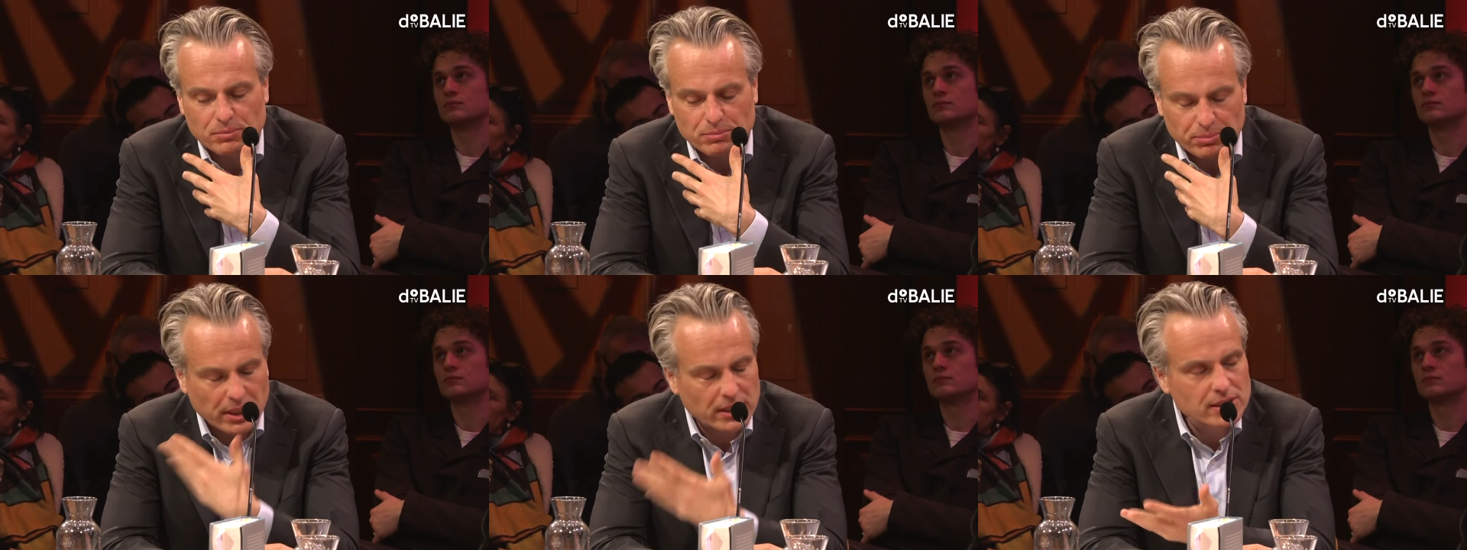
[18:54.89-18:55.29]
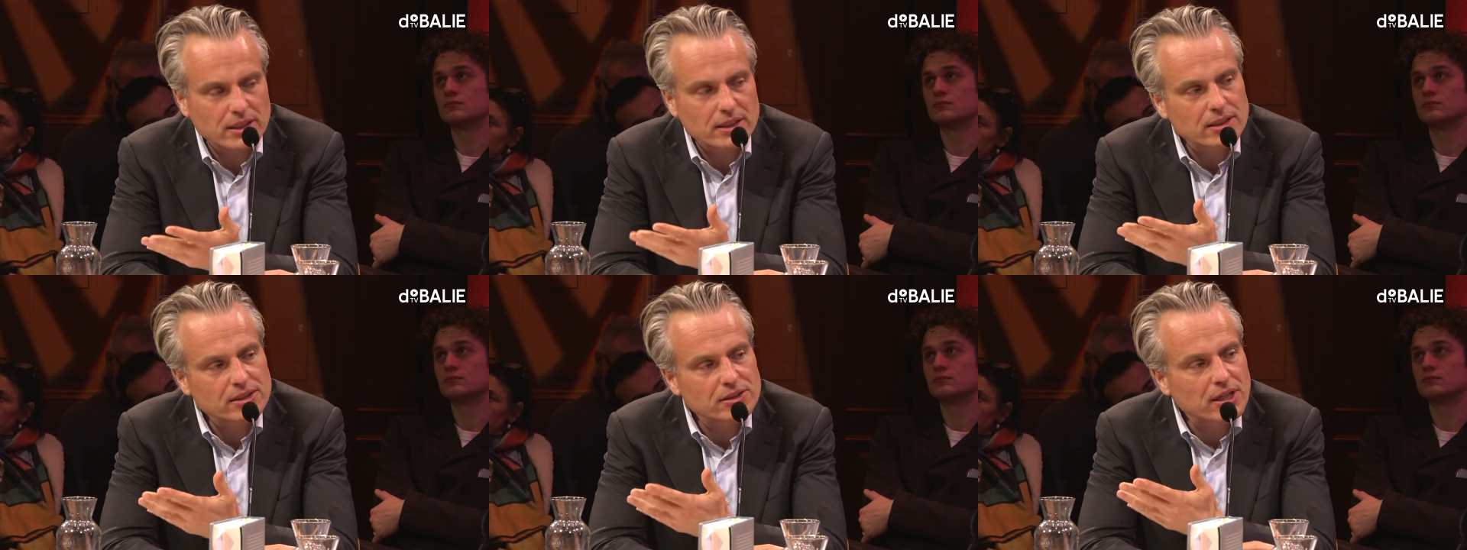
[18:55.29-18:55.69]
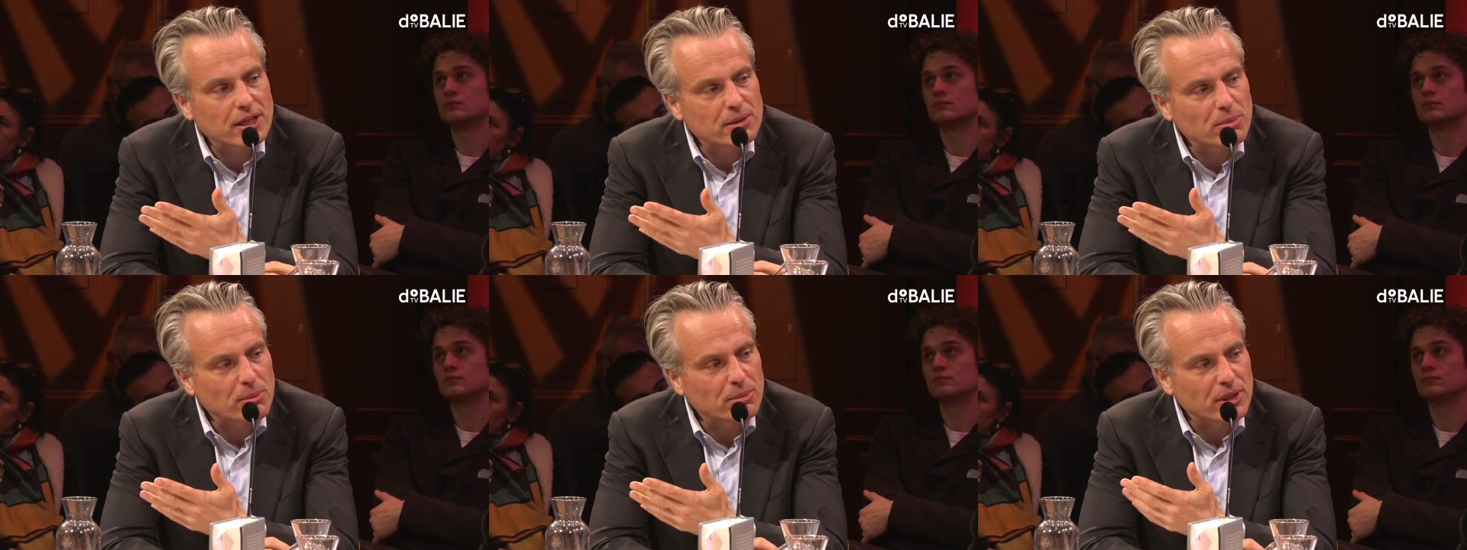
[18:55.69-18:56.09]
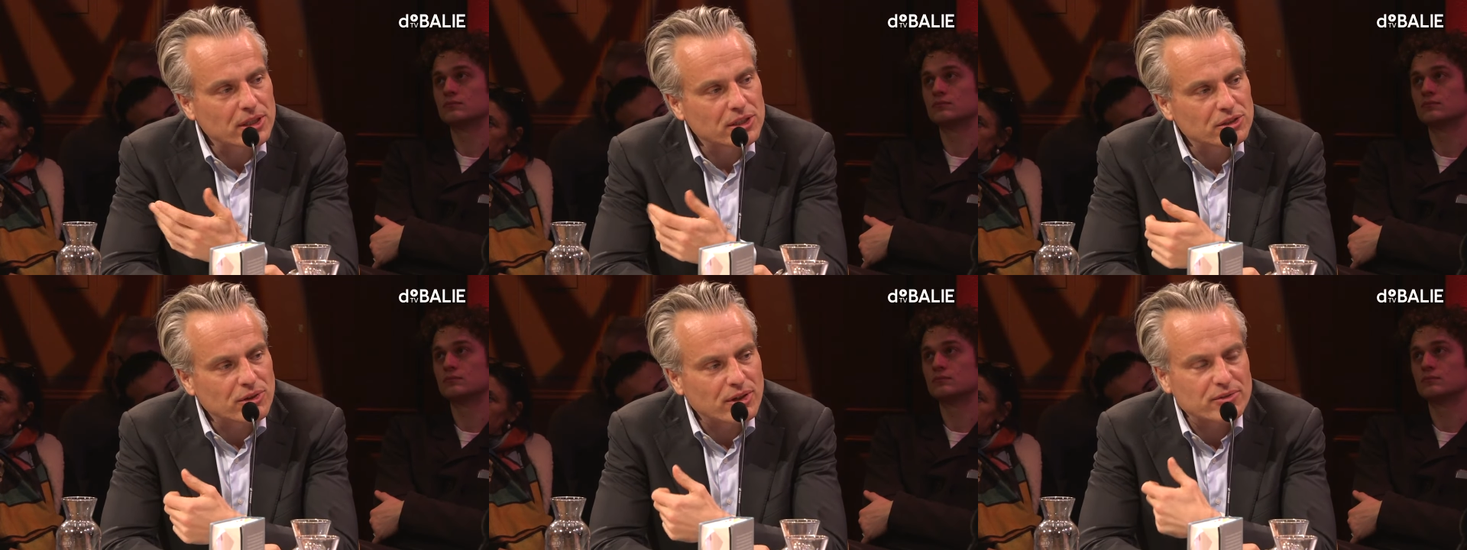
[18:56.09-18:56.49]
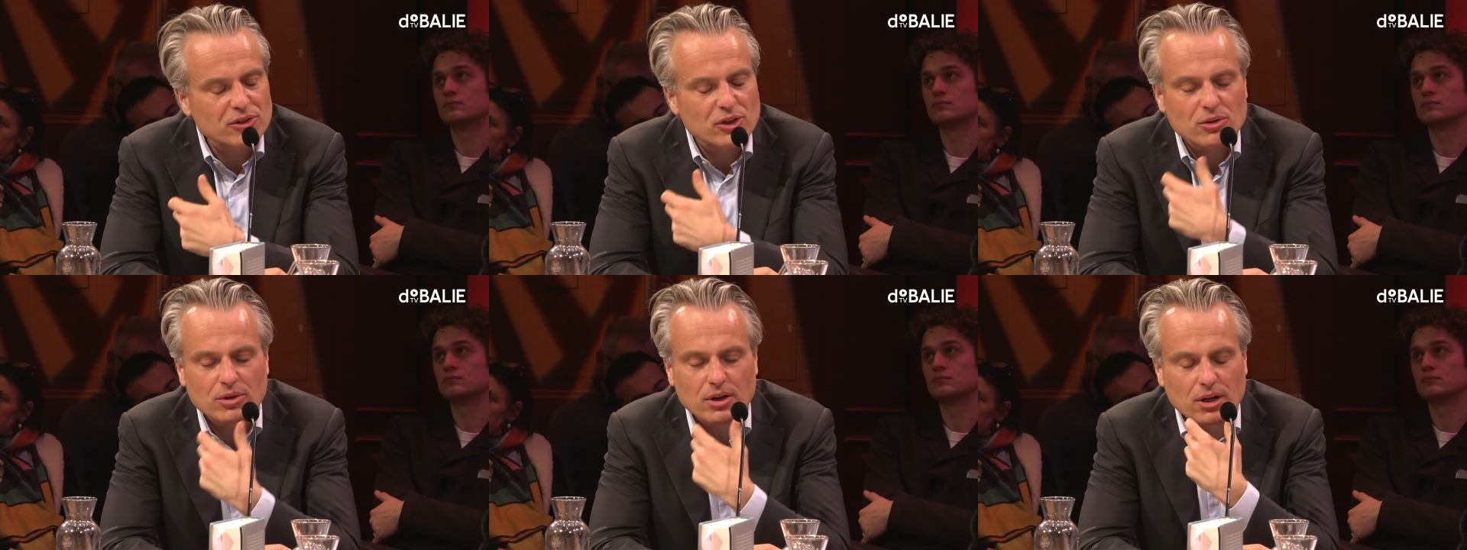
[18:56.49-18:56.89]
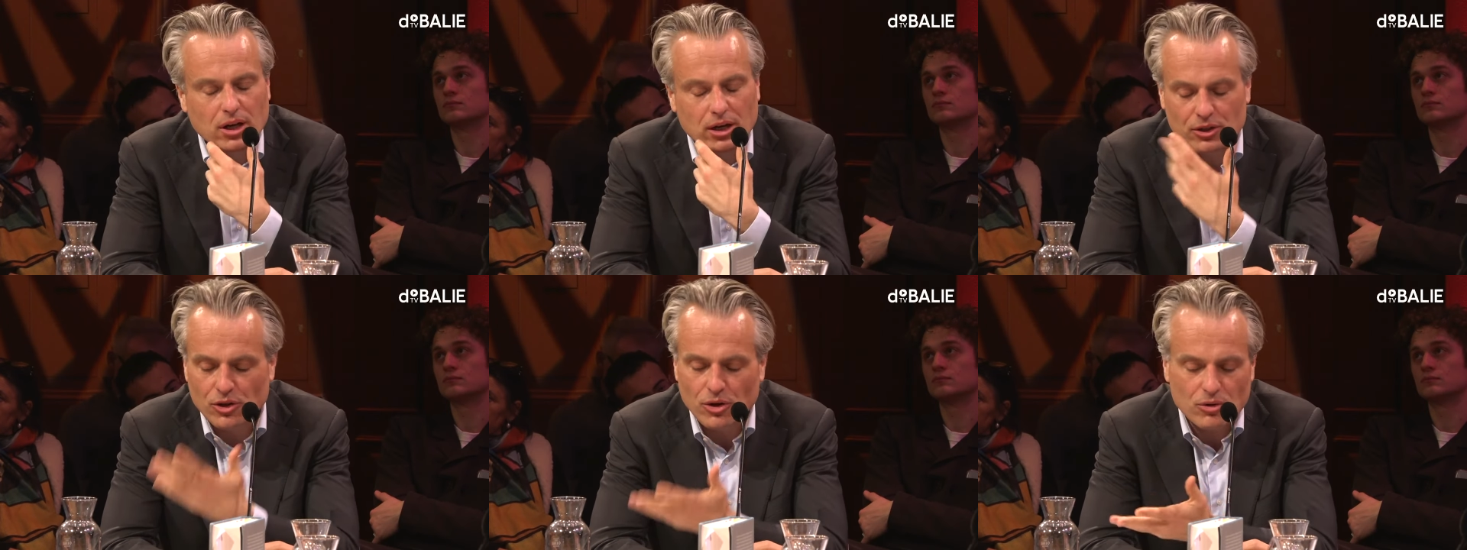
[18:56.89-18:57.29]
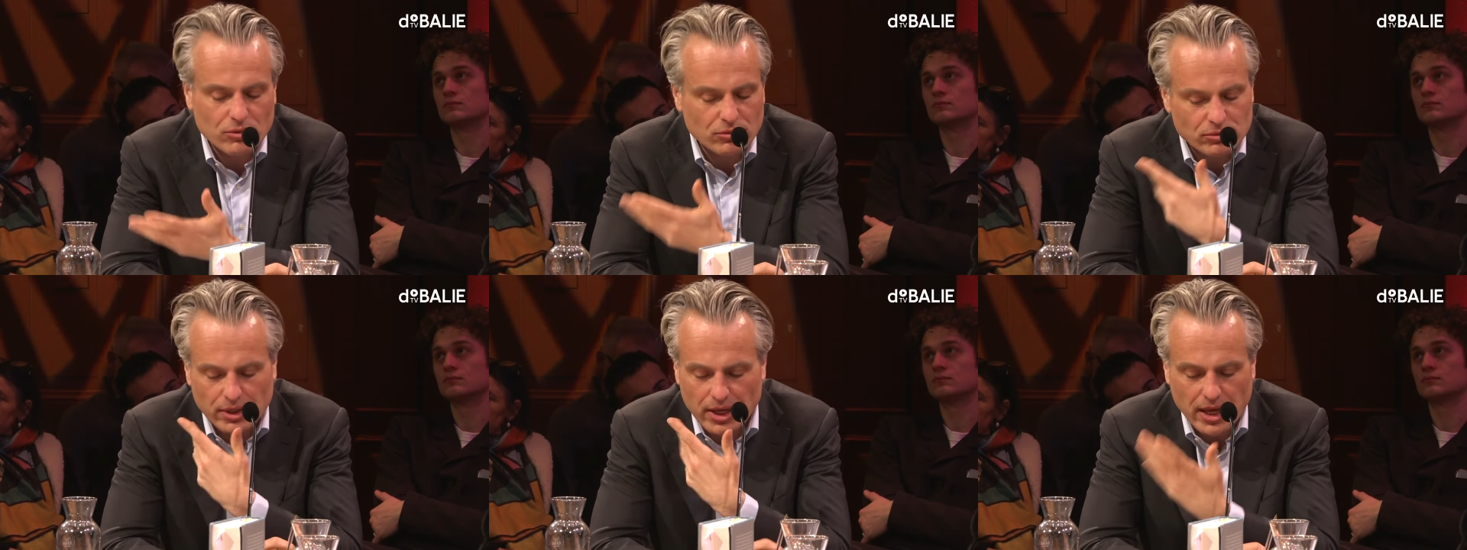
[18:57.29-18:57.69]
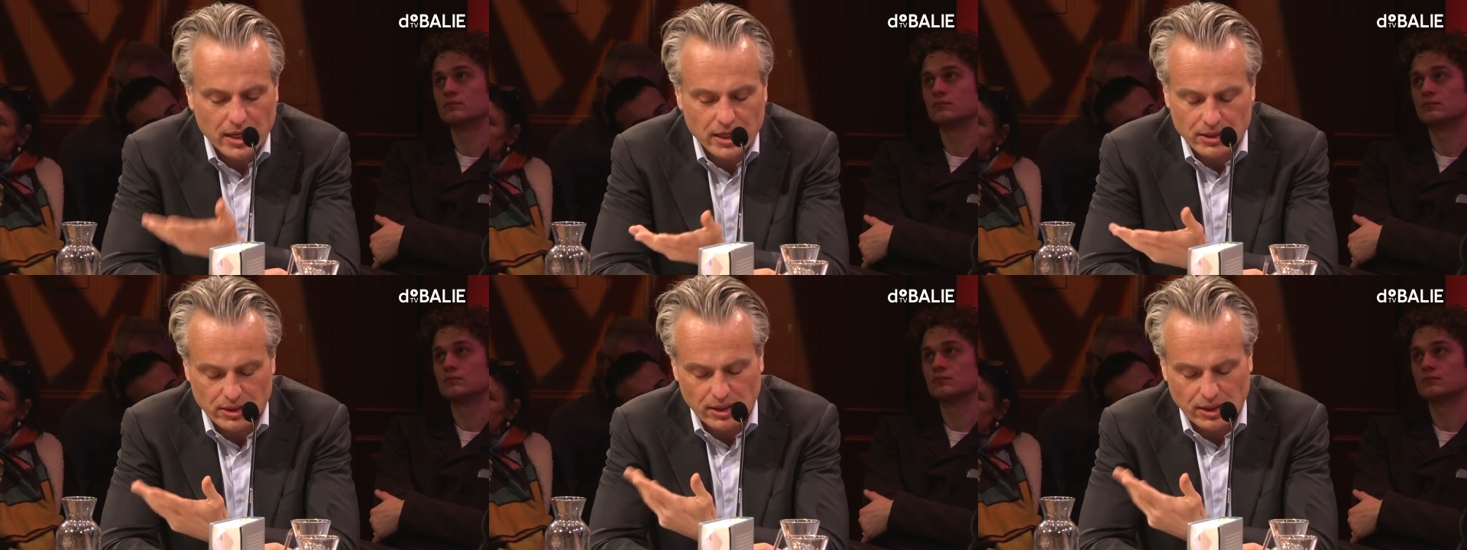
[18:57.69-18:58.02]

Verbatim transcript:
Speaker 1: basically the entire population who have no, no eh,